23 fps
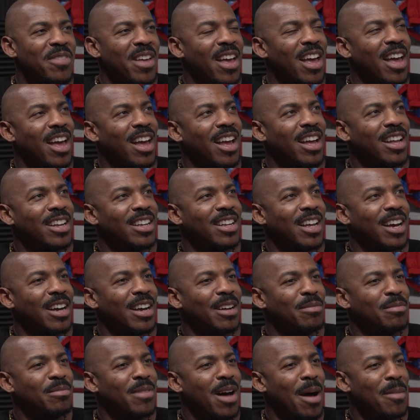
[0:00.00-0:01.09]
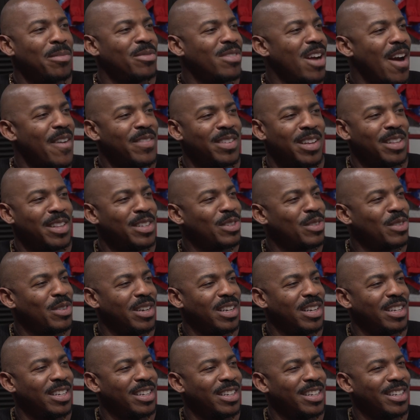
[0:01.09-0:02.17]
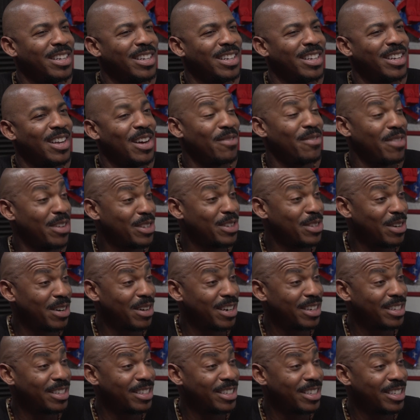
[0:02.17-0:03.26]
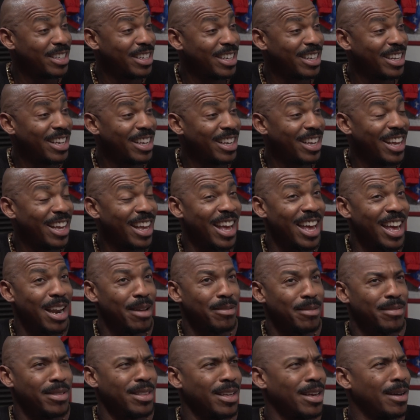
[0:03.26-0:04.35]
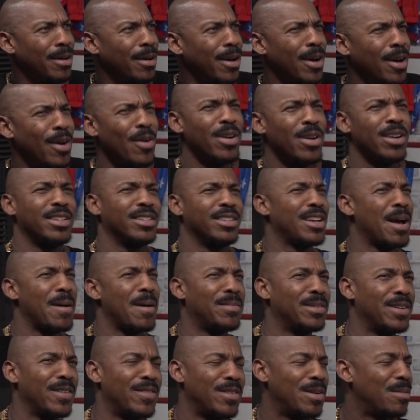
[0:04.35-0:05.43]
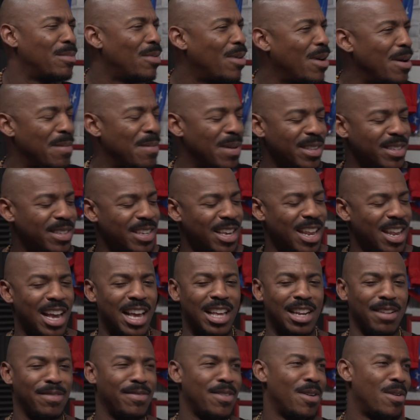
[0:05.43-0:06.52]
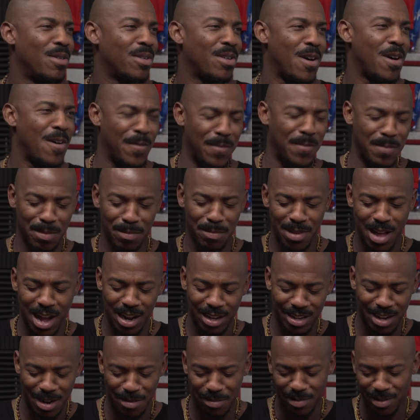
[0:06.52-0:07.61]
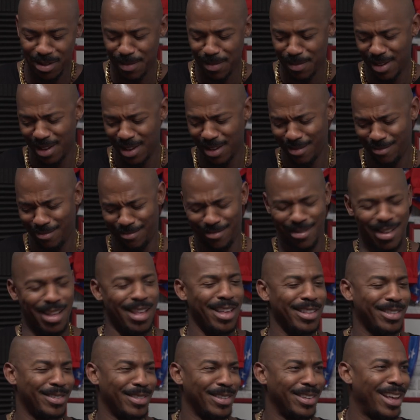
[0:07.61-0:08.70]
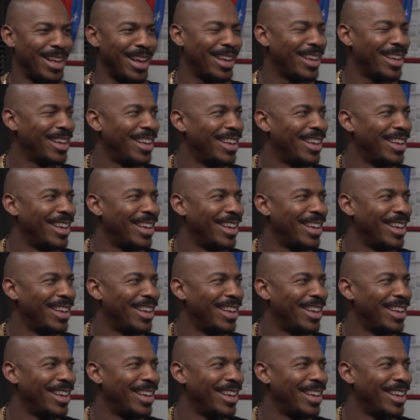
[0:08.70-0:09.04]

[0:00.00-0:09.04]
And I'm driving down the street, I'm Ventura, and I'm going to a couple different appointments, and I get a phone call from a block number, and I'm like, I'm not answering that.